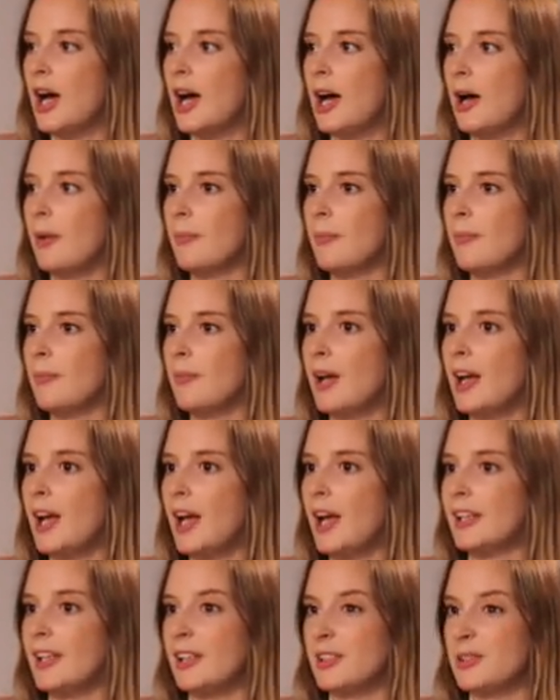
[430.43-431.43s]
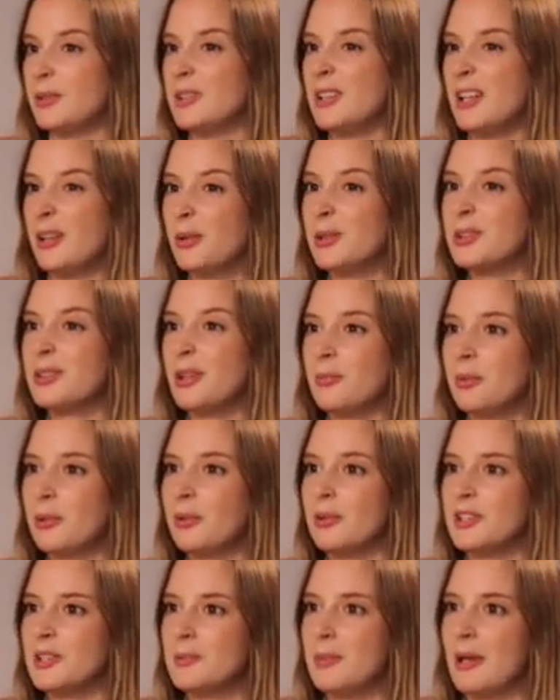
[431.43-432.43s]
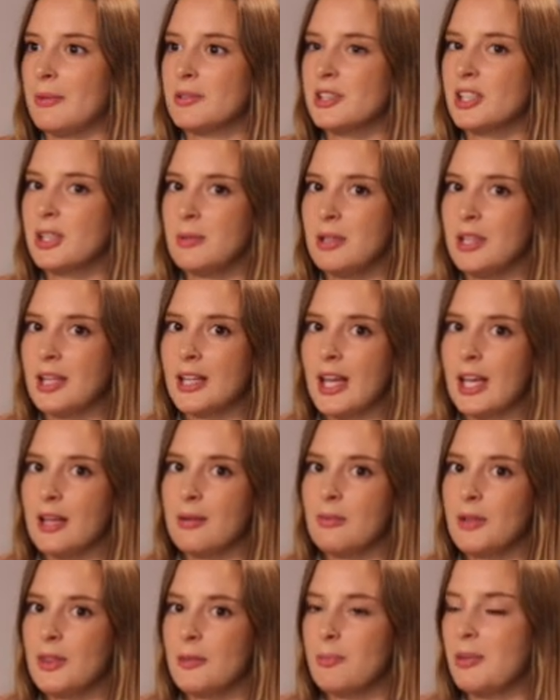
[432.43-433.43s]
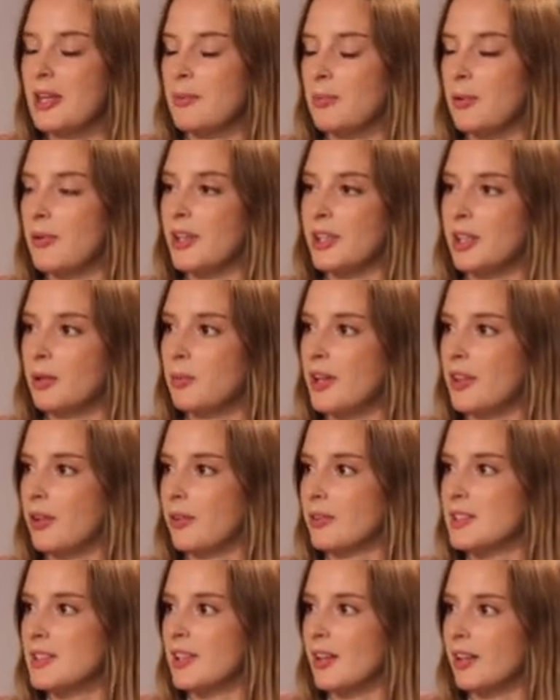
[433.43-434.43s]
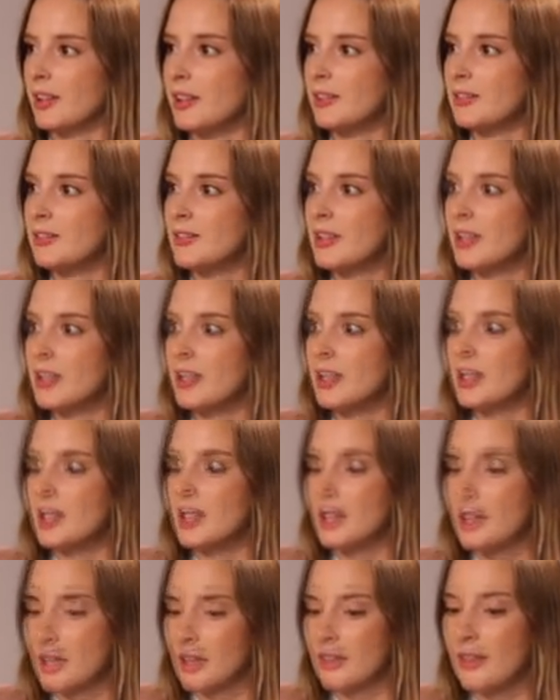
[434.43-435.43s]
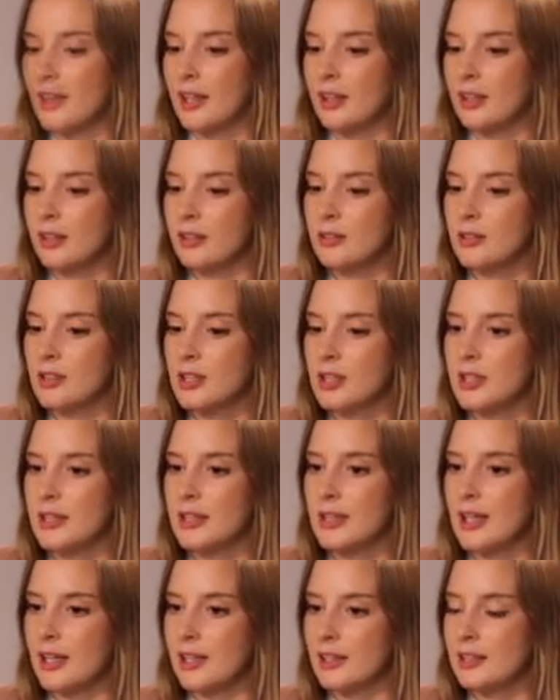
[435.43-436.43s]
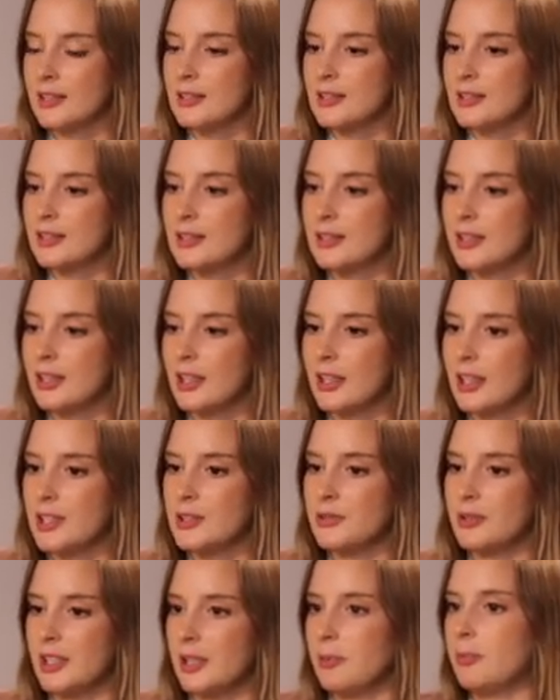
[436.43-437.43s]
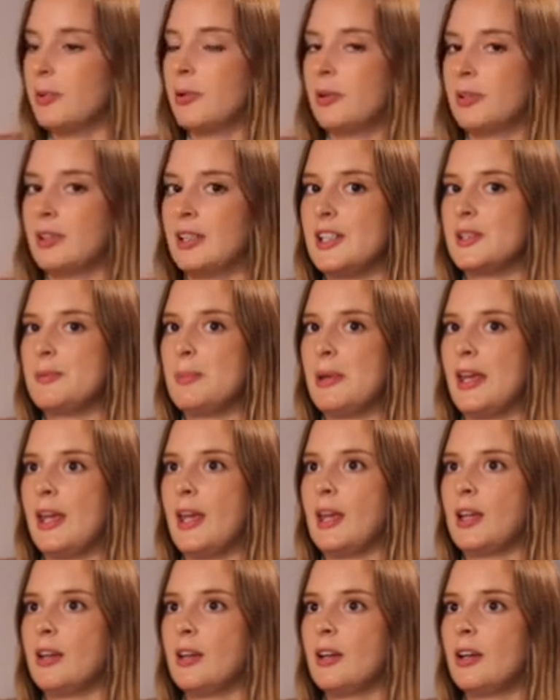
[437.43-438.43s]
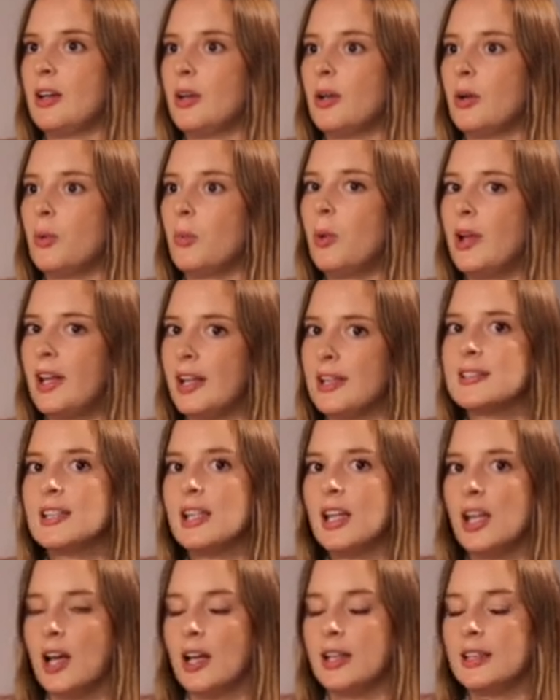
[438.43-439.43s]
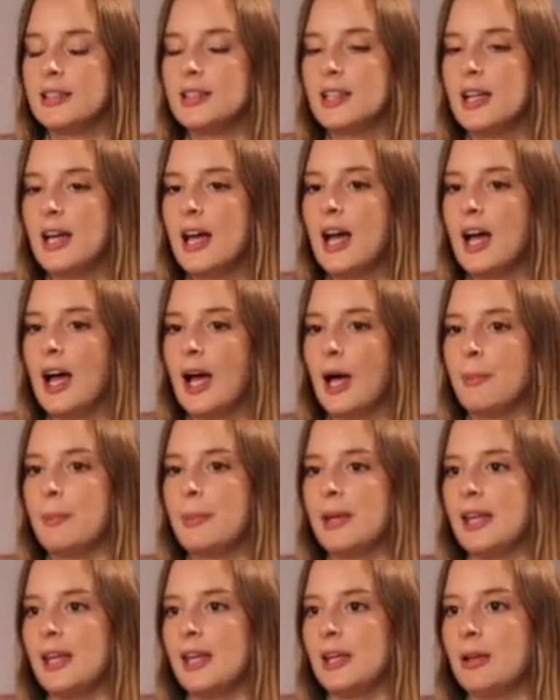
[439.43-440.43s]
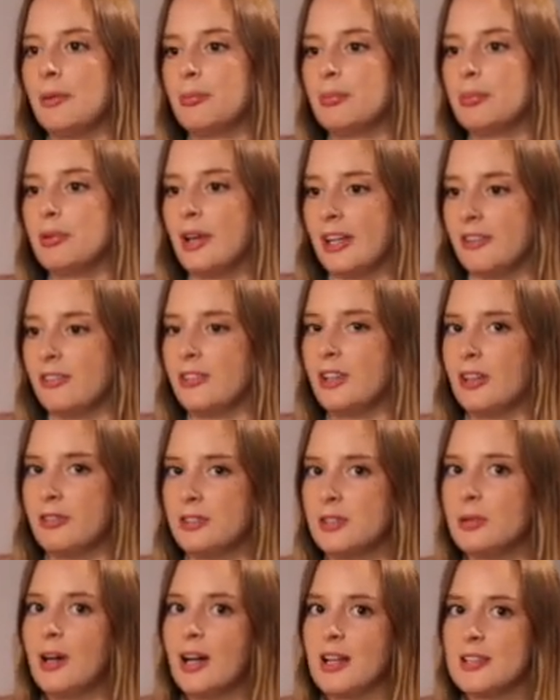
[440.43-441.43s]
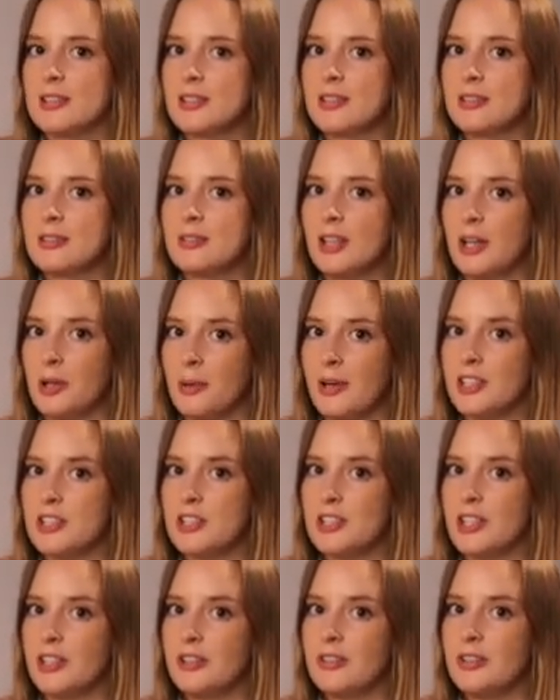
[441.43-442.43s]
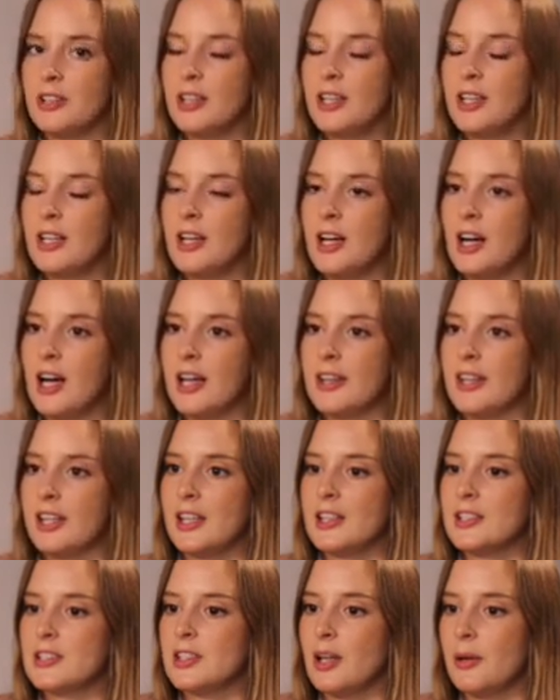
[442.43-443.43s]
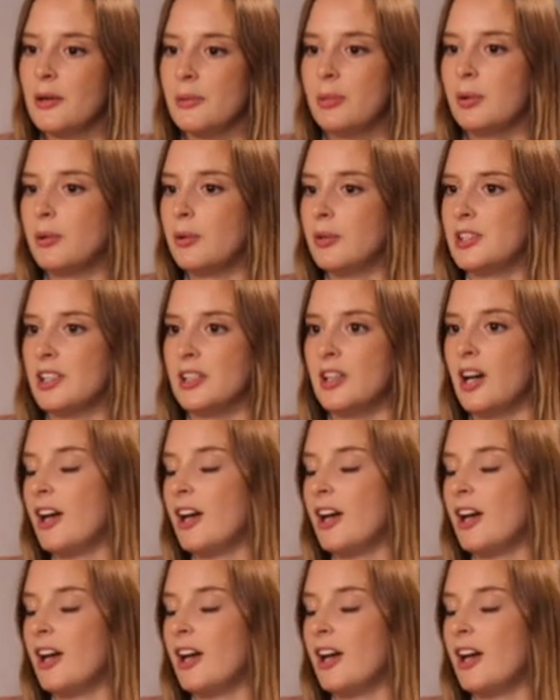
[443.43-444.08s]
And it's also important to be able to communicate with the people that you're with on site. The other thing that is really important is being willing to learn and being brave enough to ask a question. I think it's so important.